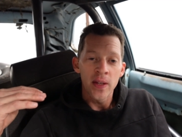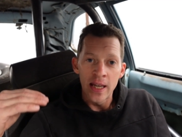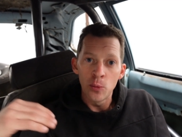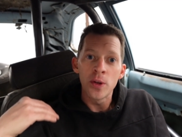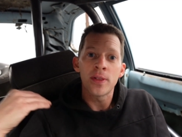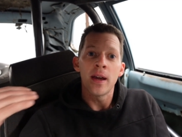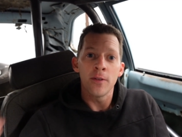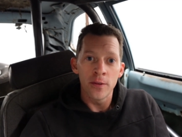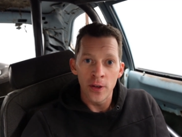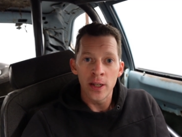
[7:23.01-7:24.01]
and with
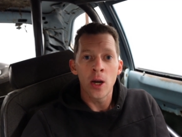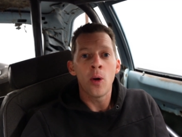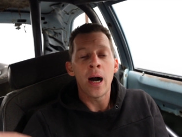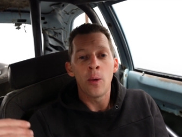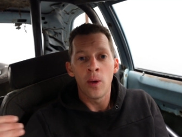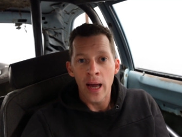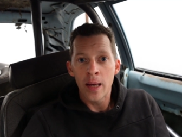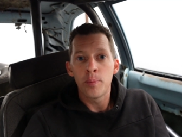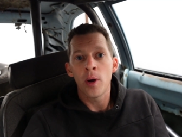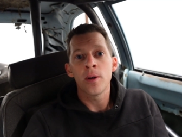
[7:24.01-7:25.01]
every video, I will
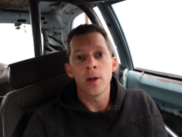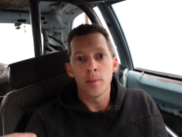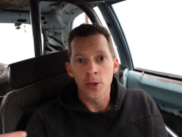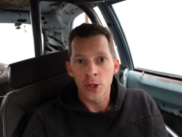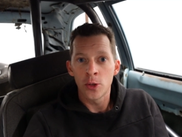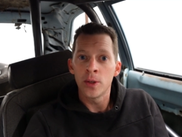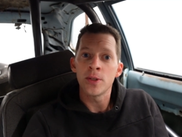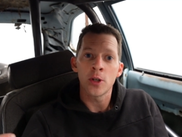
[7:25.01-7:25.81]
add part numbers to it.